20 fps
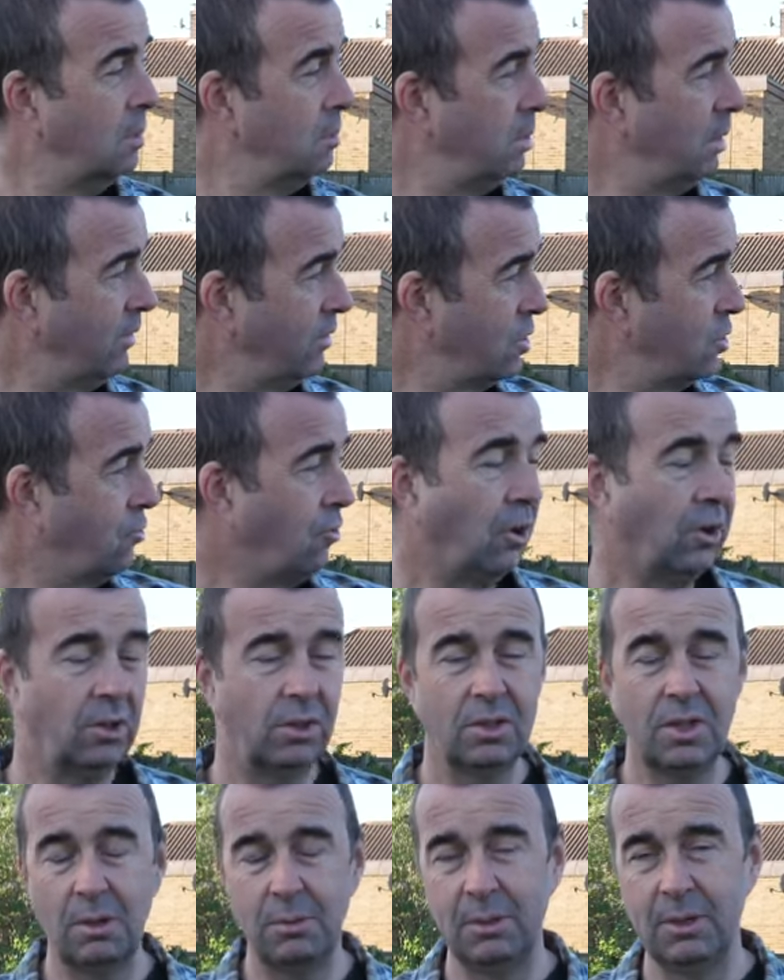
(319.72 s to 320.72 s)
Bit of a
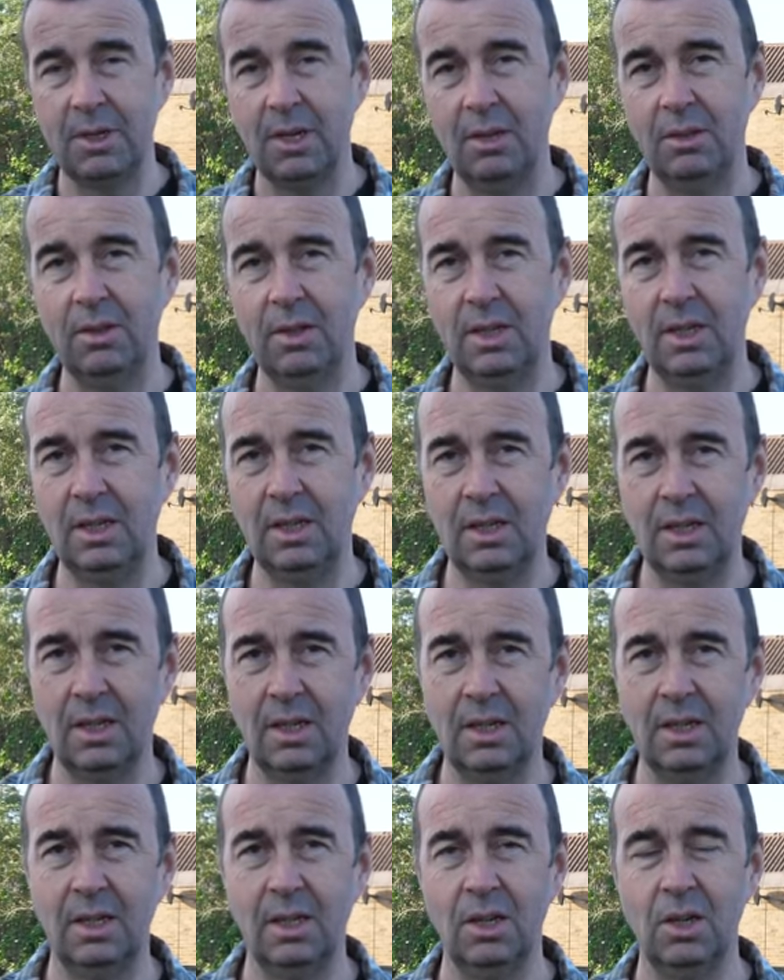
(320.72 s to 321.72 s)
struggle coming down the
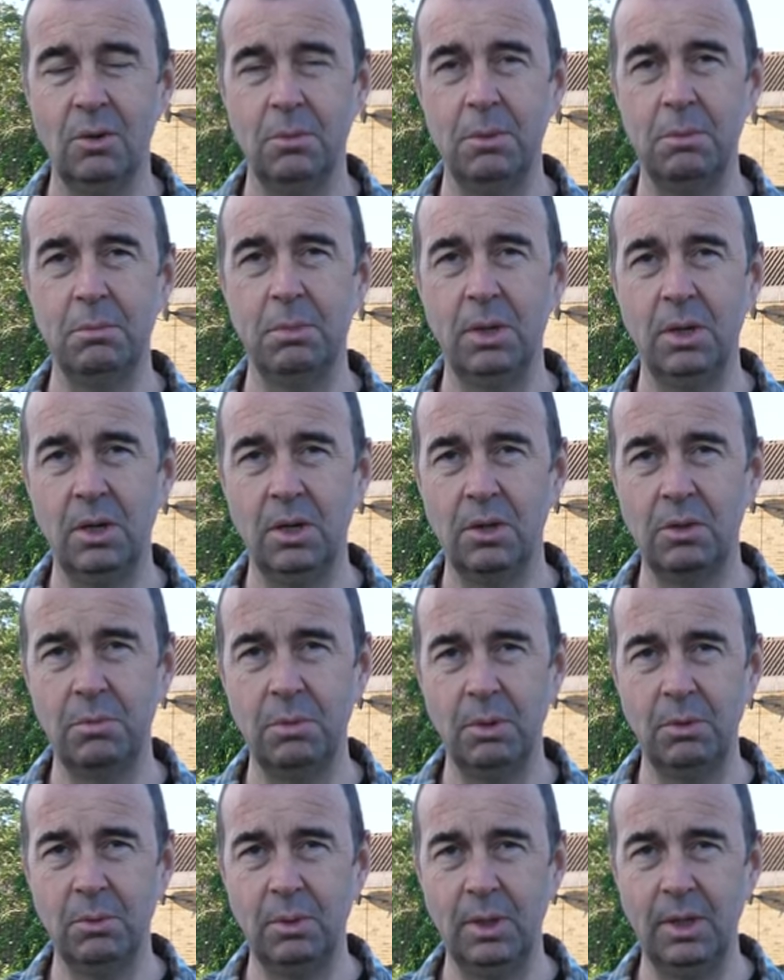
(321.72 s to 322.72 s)
uh, allotment path,
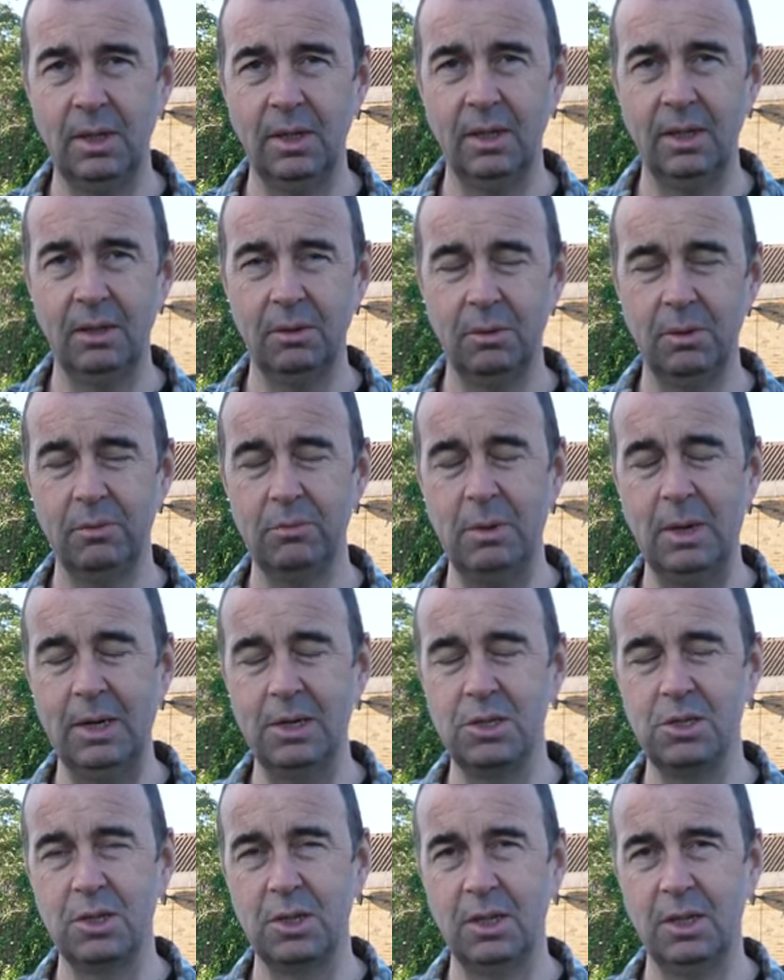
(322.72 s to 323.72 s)
but we're, we've
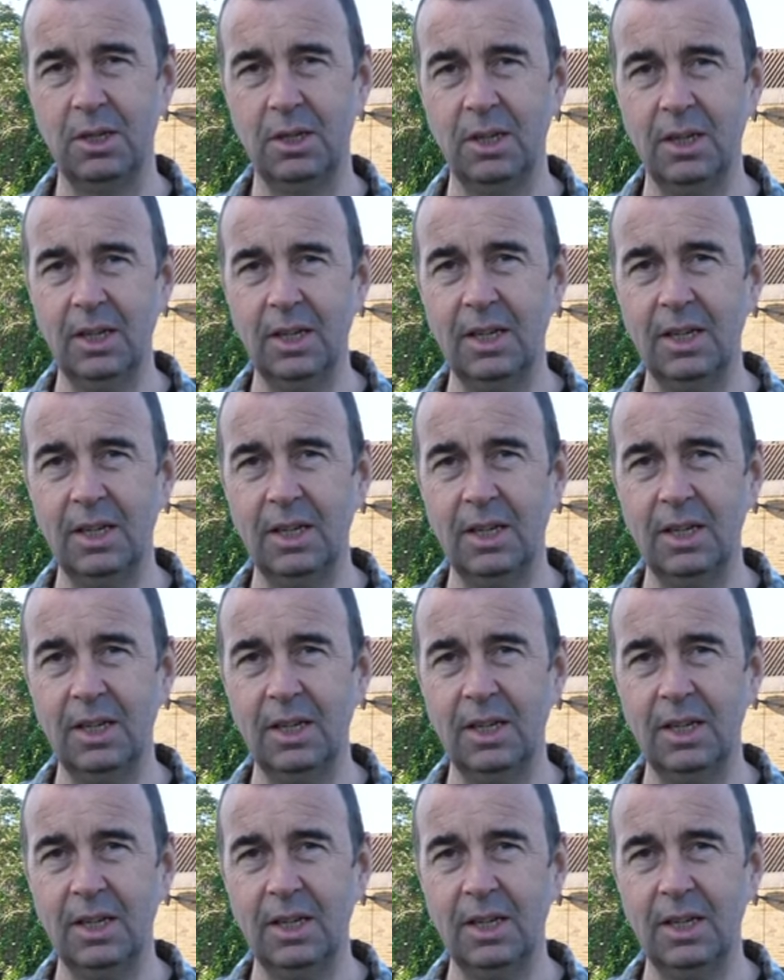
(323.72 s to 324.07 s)
managed to